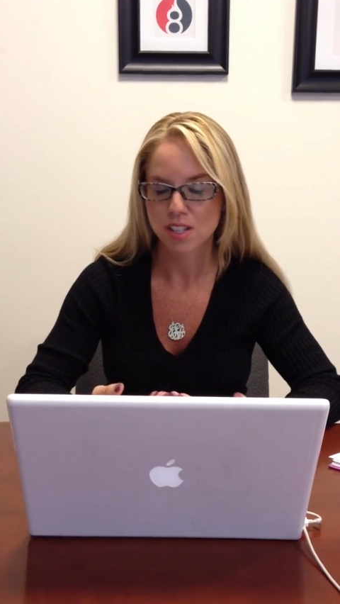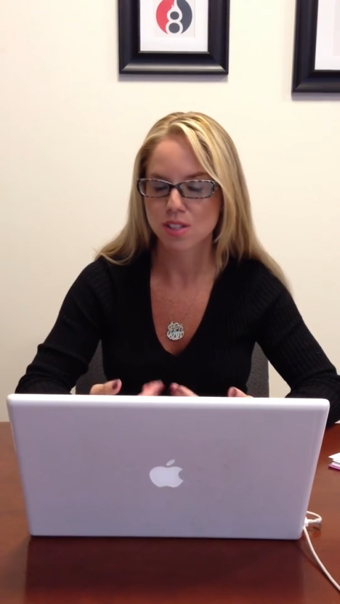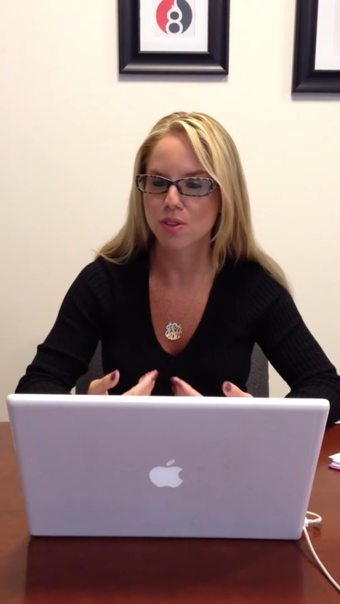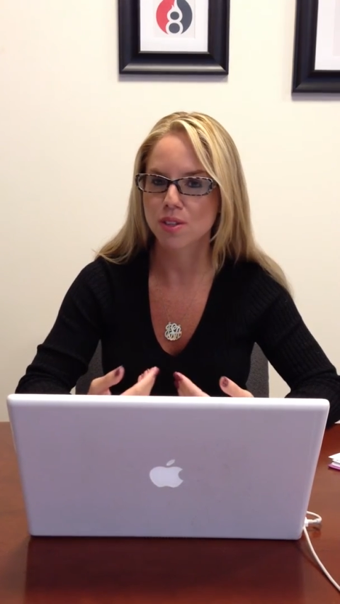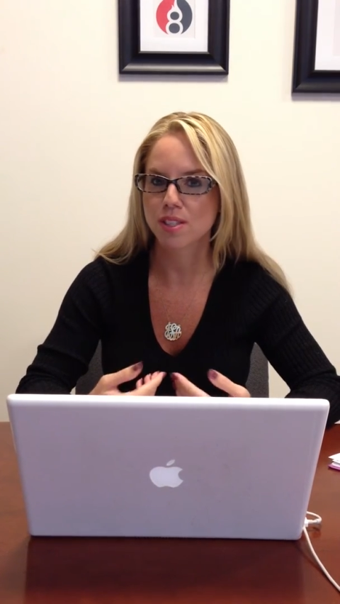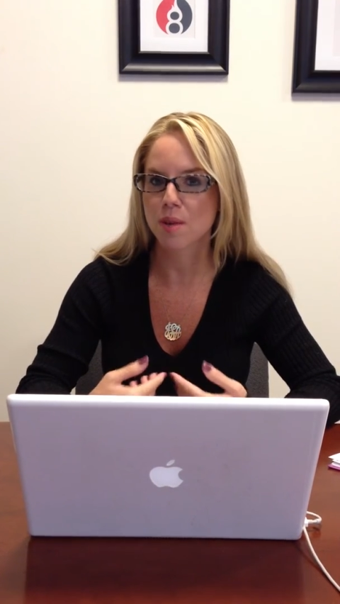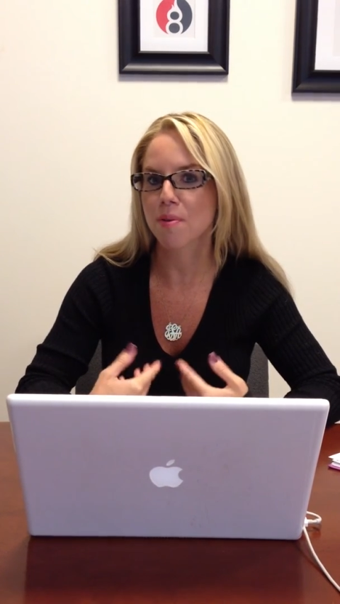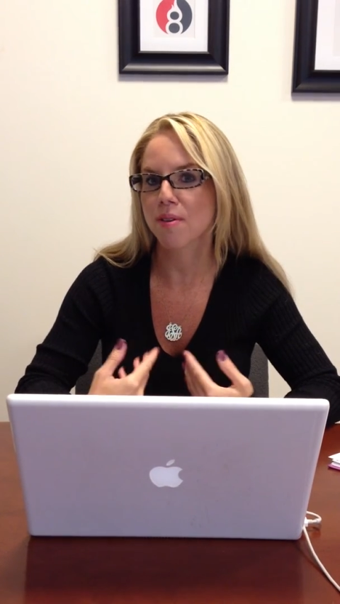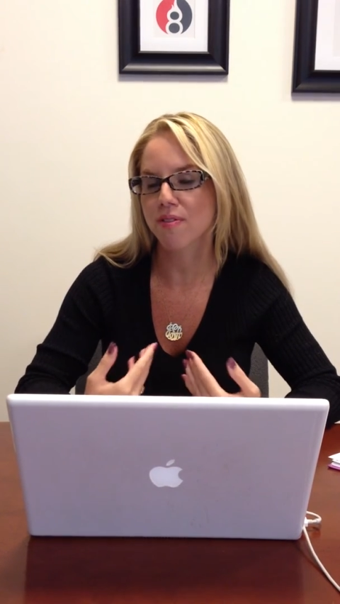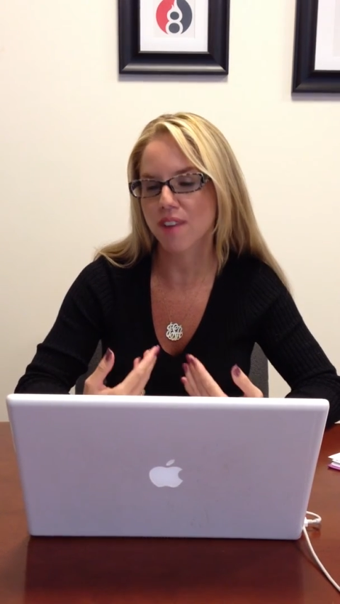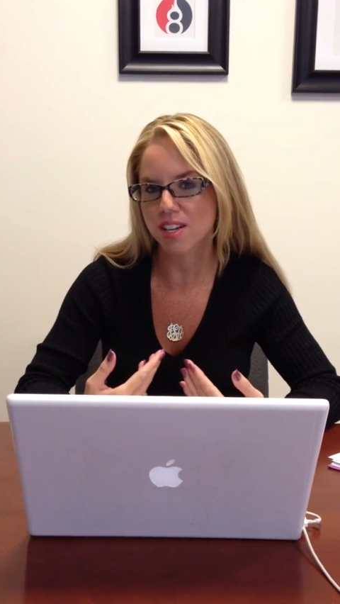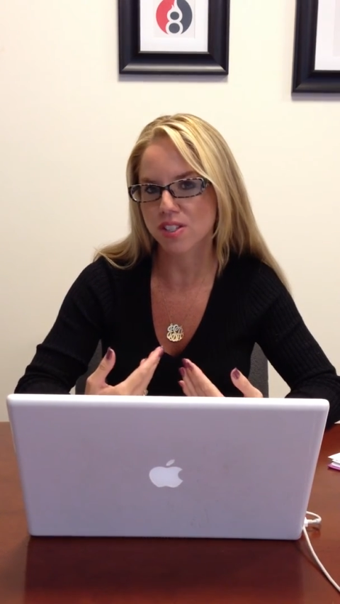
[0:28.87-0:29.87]
so it's a
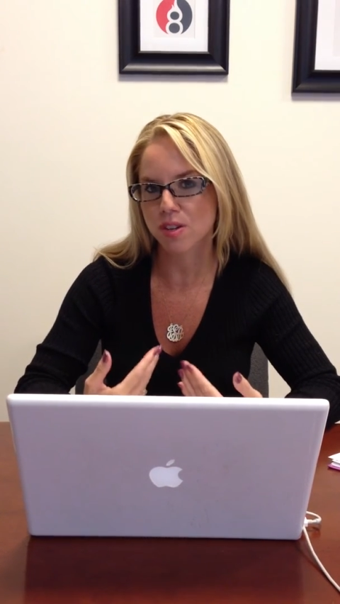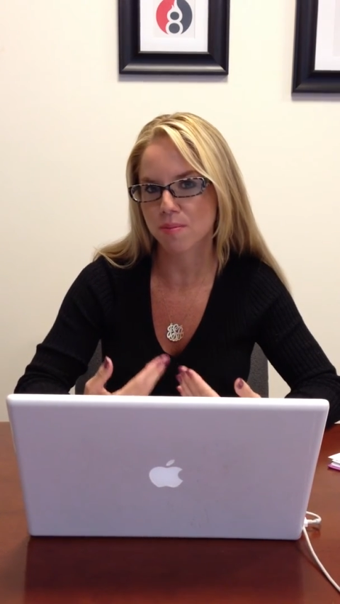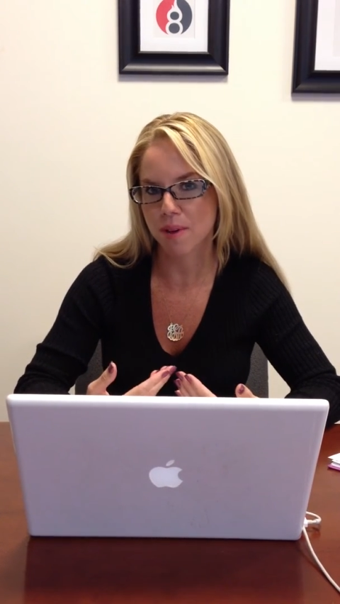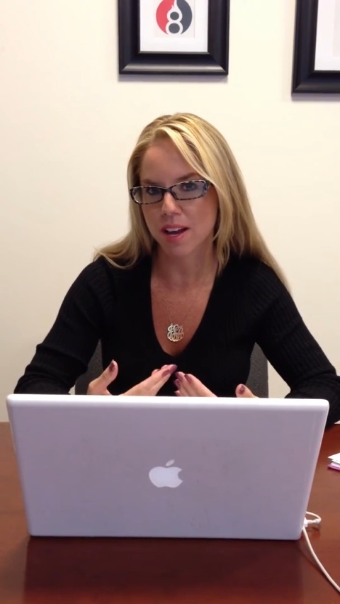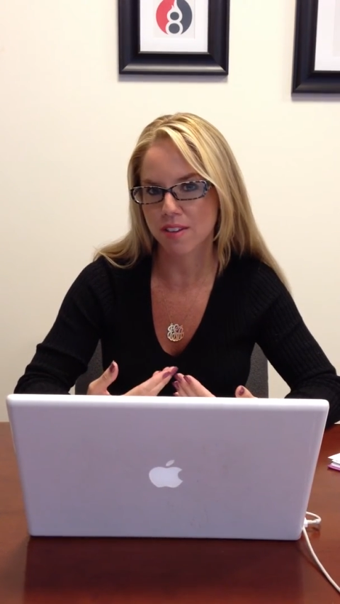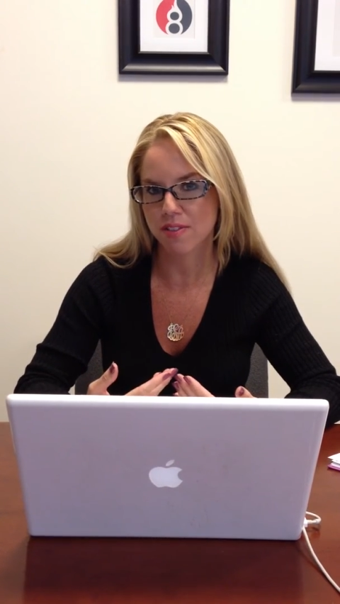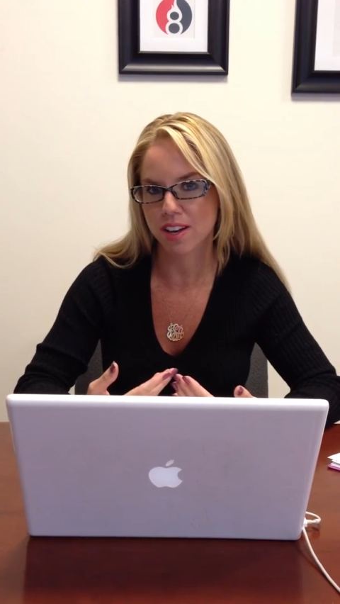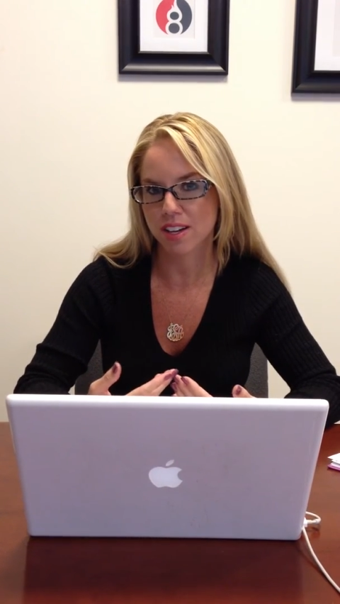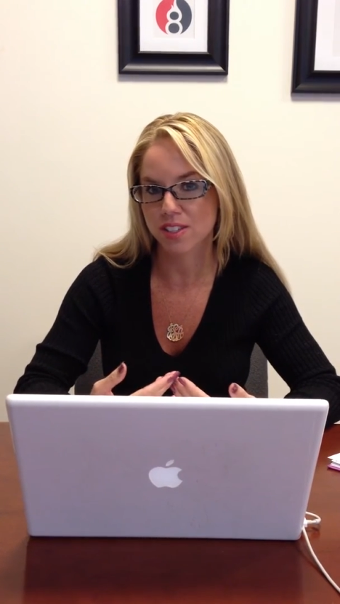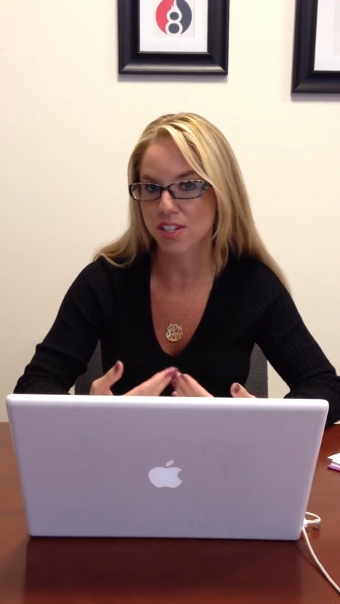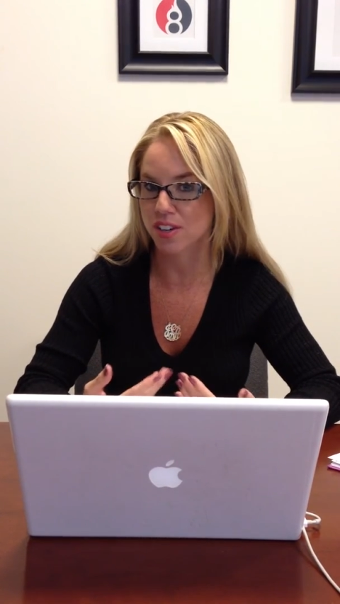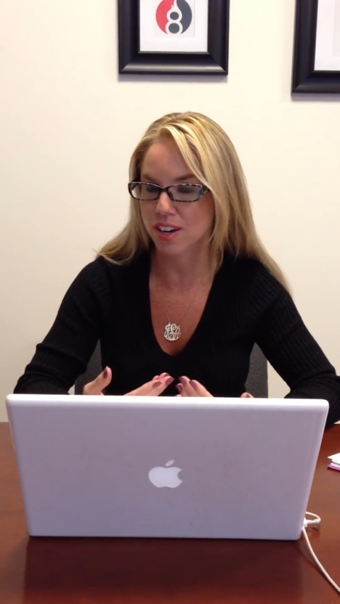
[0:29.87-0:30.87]
professional
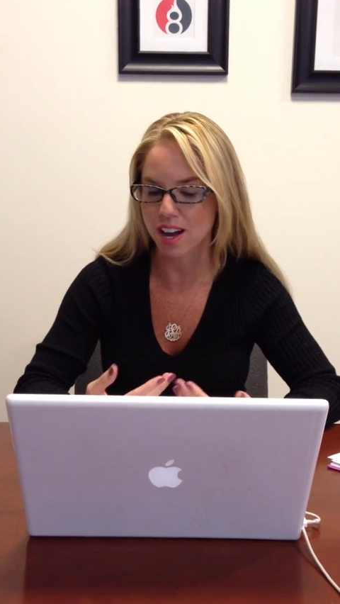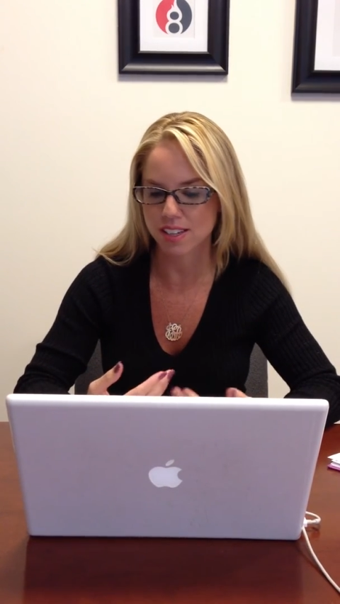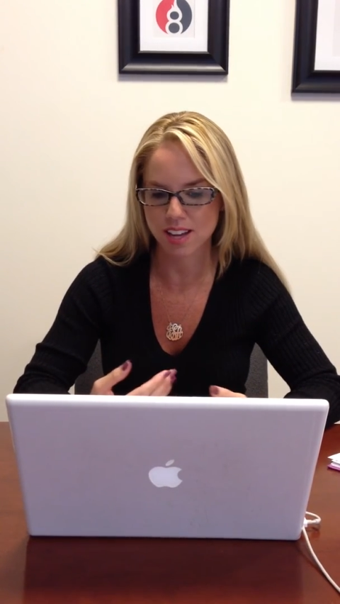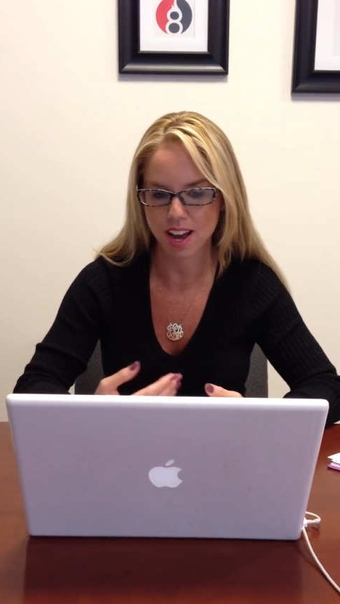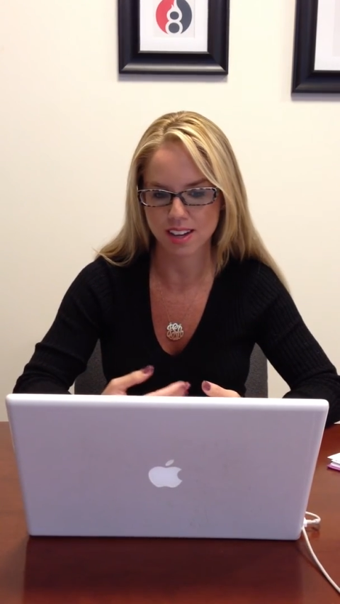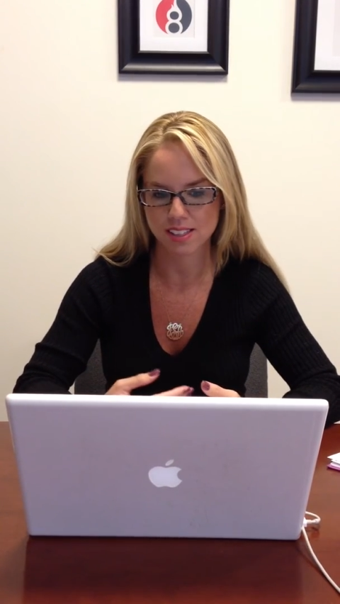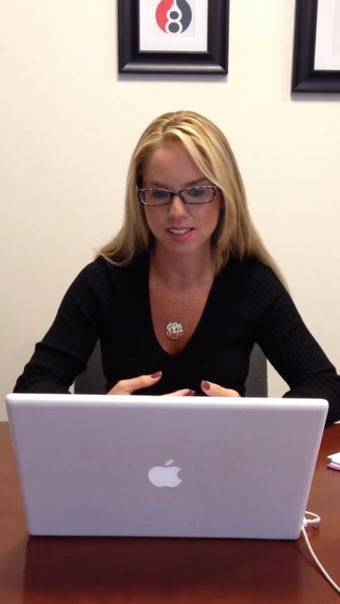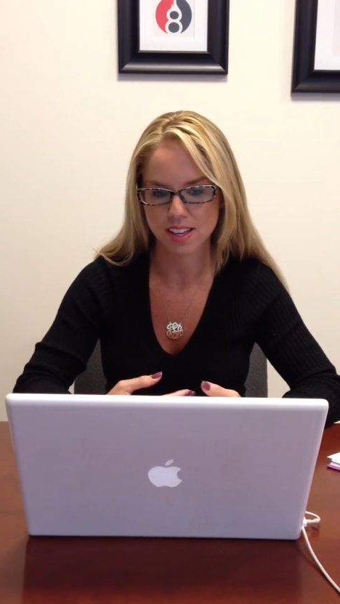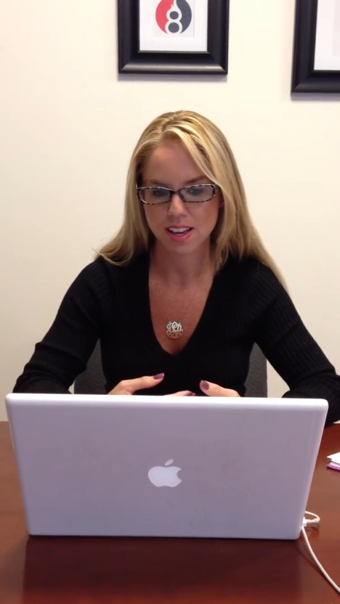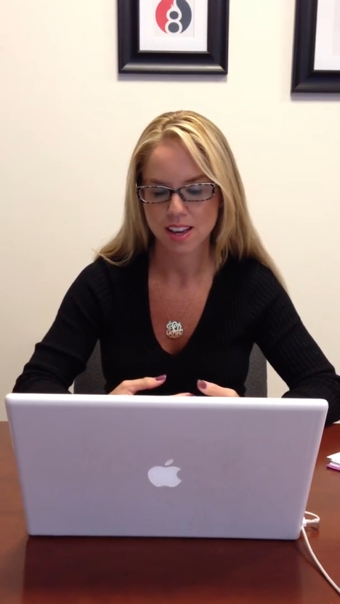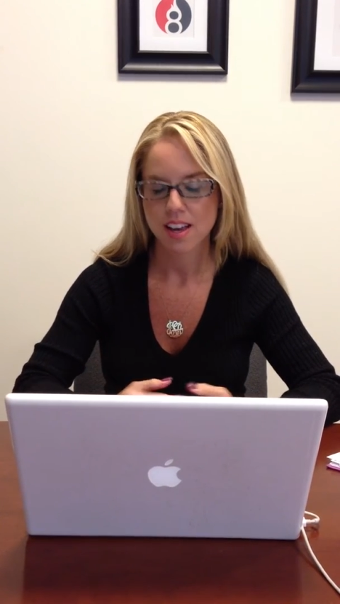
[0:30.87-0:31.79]
benefit to your contacts.